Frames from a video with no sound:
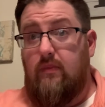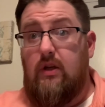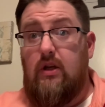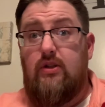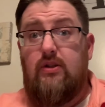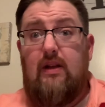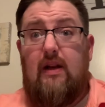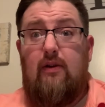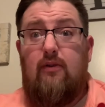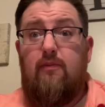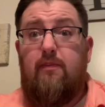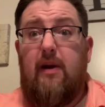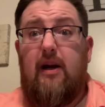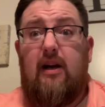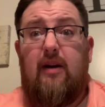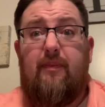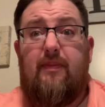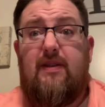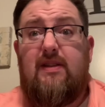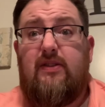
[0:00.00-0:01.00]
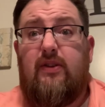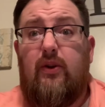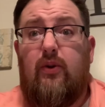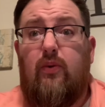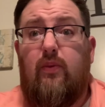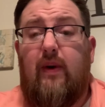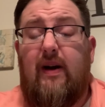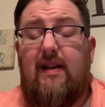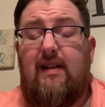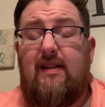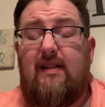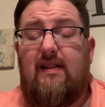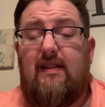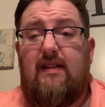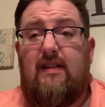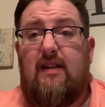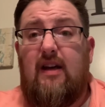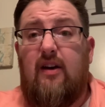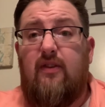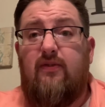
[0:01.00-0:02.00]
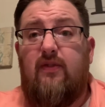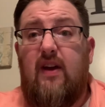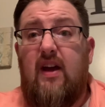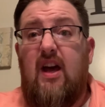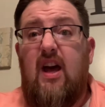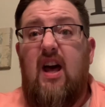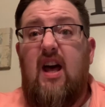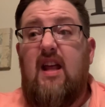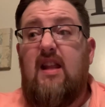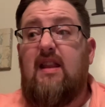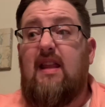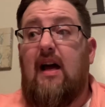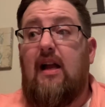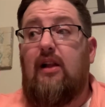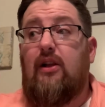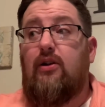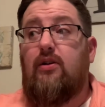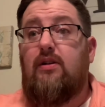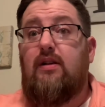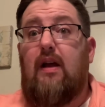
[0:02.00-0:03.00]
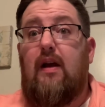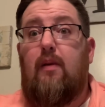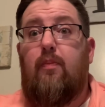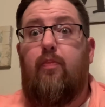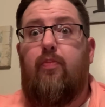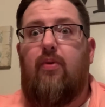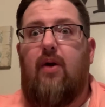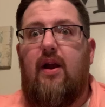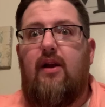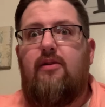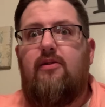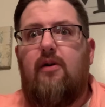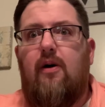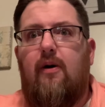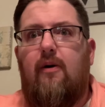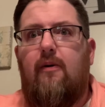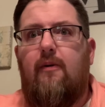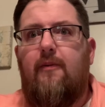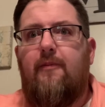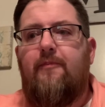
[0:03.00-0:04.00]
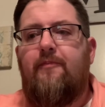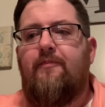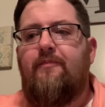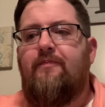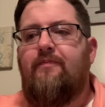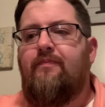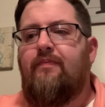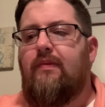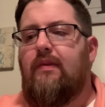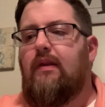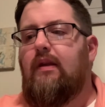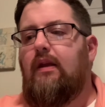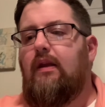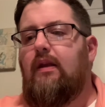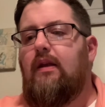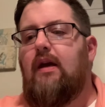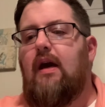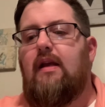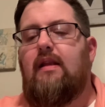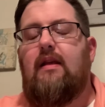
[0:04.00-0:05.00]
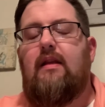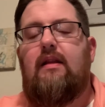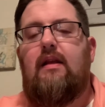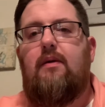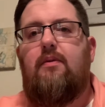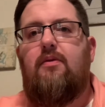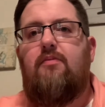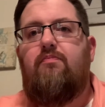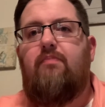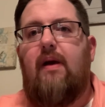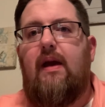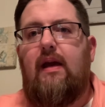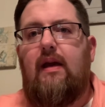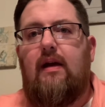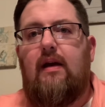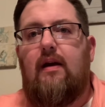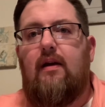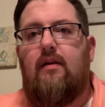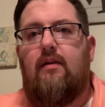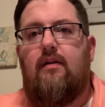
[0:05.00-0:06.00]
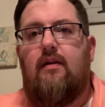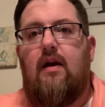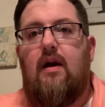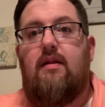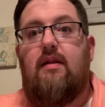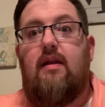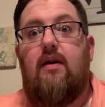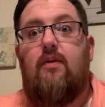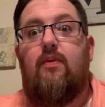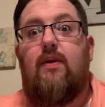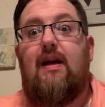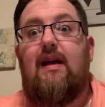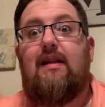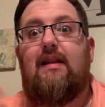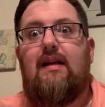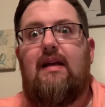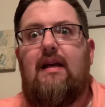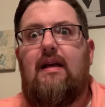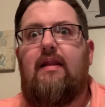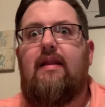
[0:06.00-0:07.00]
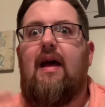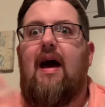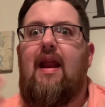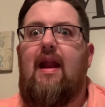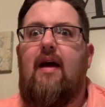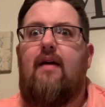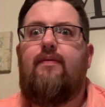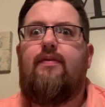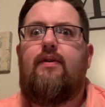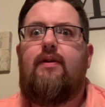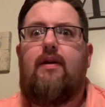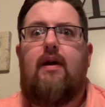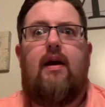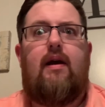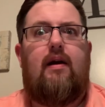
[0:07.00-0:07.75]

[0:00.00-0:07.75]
So they would pick up this little white stuff that looked like bread dough, and then they would bake it, and they would get to eat that every day.